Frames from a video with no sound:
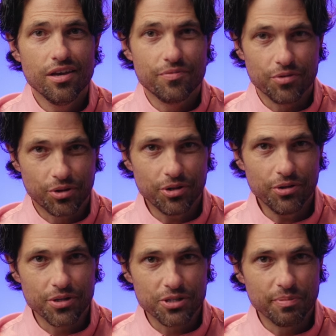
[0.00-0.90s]
If you're
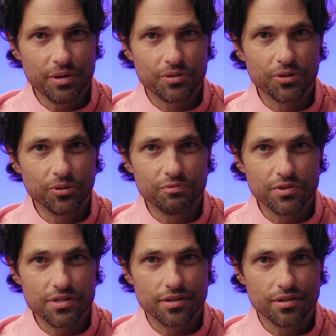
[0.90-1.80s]
curious about the Golden
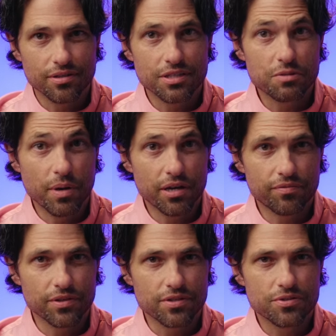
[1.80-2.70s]
Visa, its
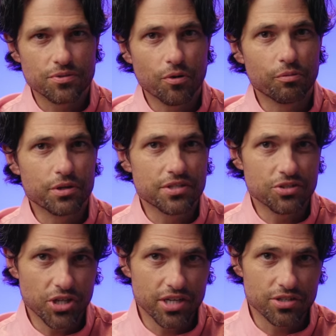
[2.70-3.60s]
benefits, or recent
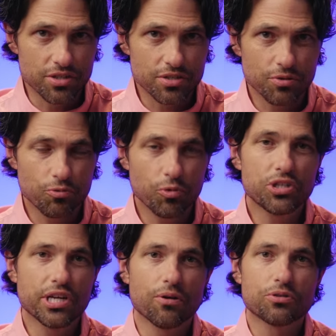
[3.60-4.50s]
changes, reach
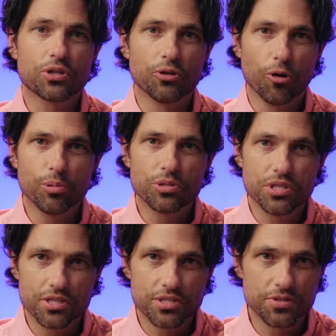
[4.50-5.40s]
out to Global
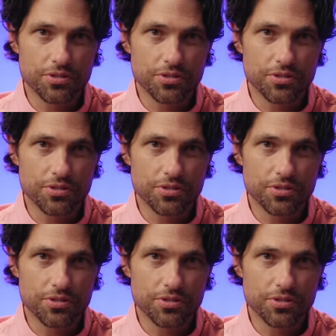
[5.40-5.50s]
Citizen